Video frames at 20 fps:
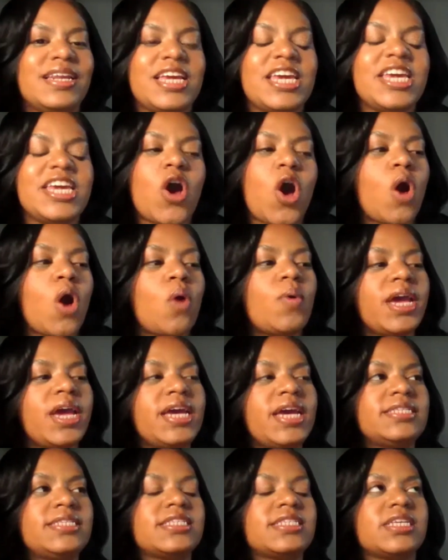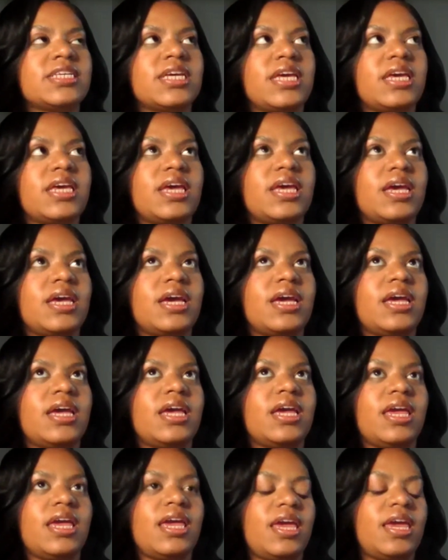He always
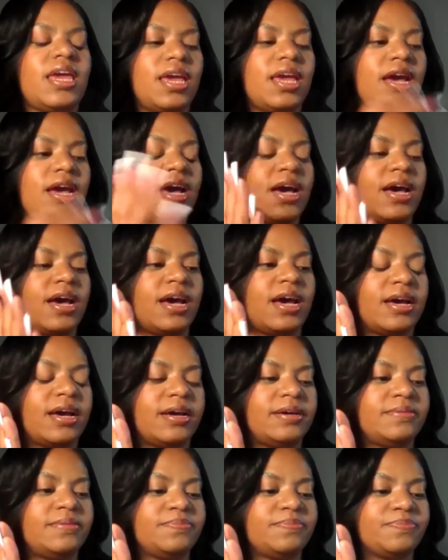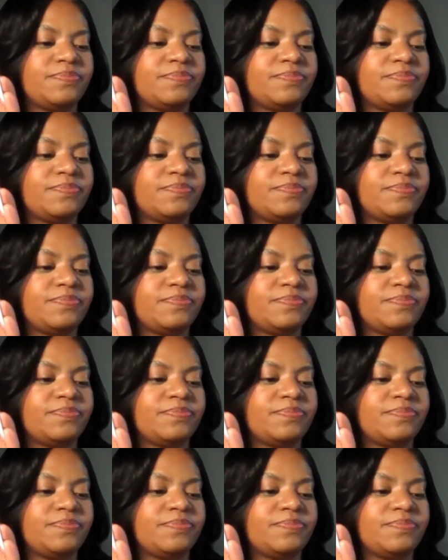um uh,